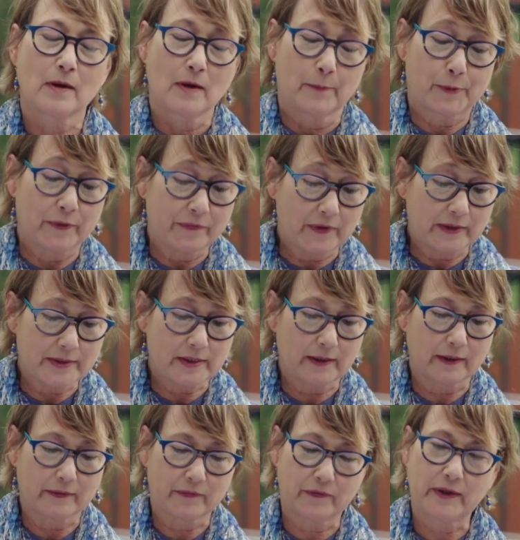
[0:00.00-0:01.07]
Presenting
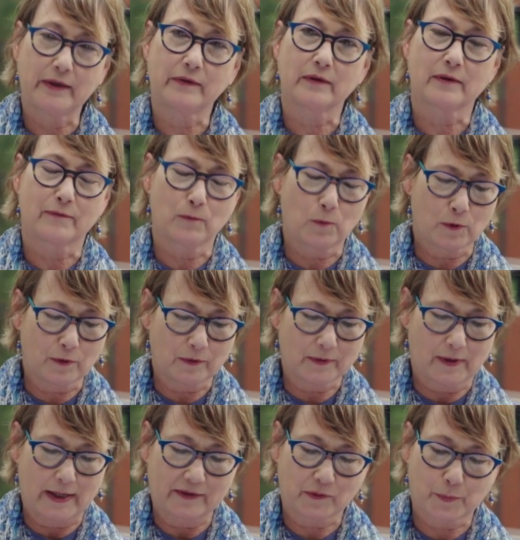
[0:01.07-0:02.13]
a season of
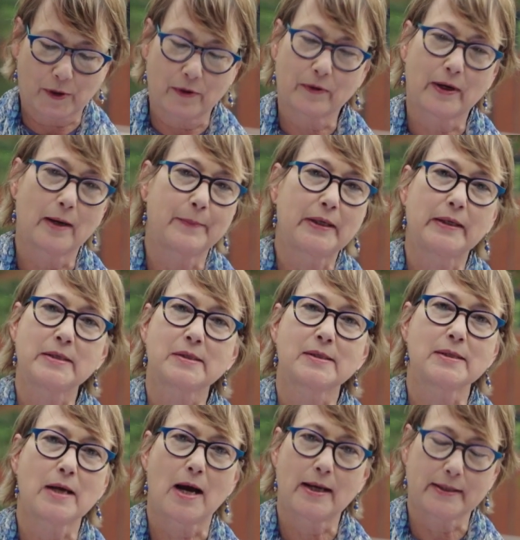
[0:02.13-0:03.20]
world-class programming is
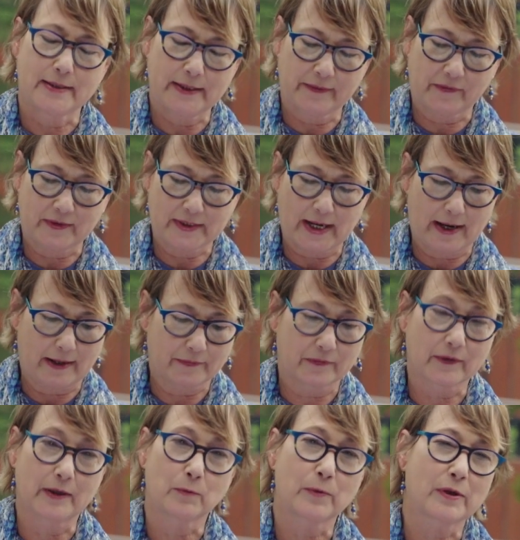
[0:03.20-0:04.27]
not an easy task
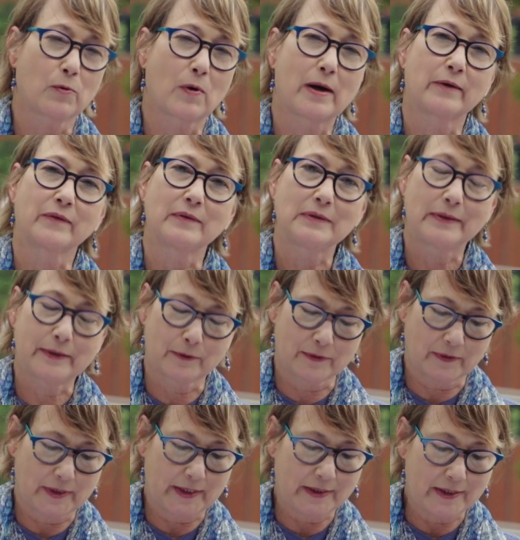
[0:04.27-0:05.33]
and requires
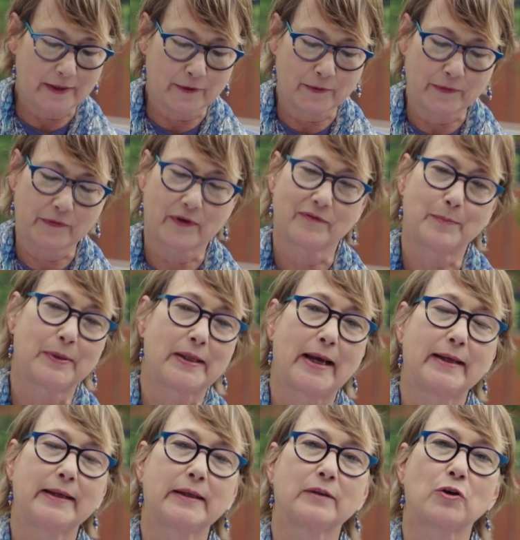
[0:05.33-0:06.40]
literally years of
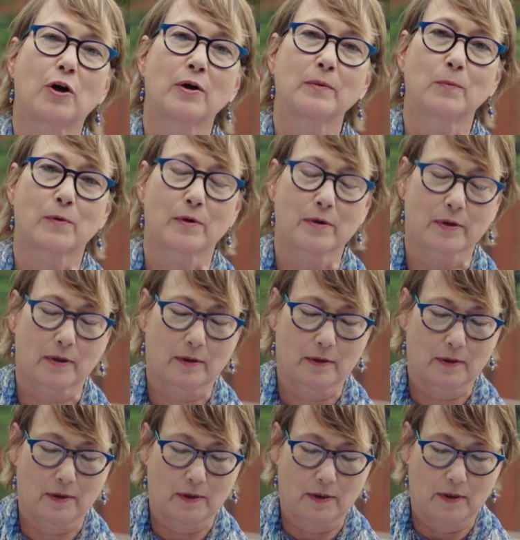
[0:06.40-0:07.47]
planning and hard work.
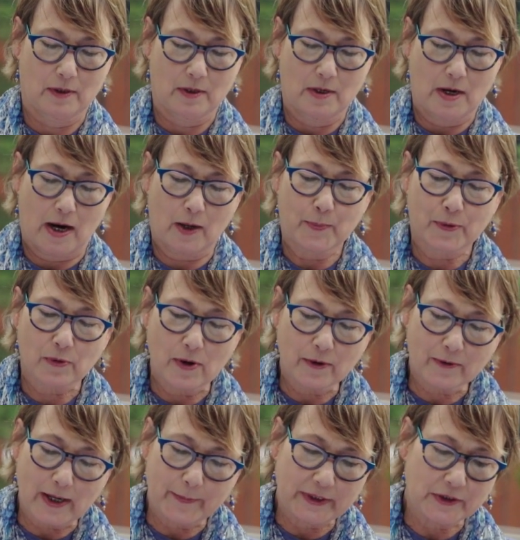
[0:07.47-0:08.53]
Our
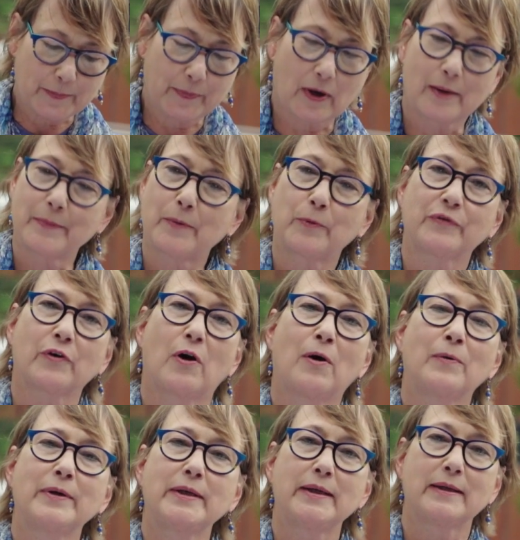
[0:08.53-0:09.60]
programming department was
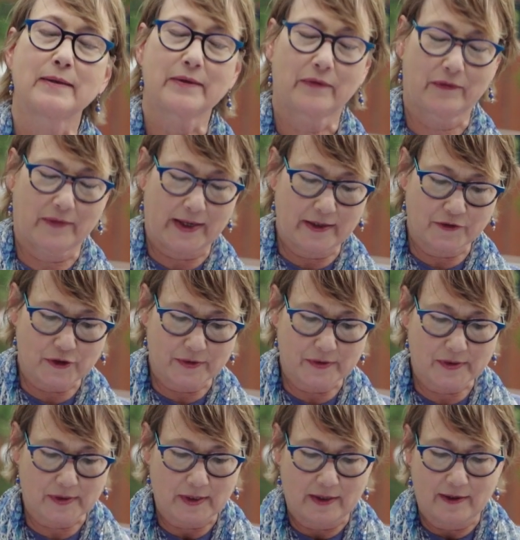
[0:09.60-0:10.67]
already in the
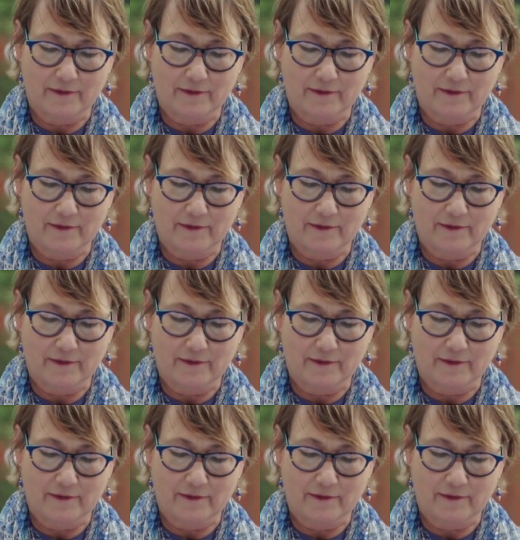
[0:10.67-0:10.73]
stages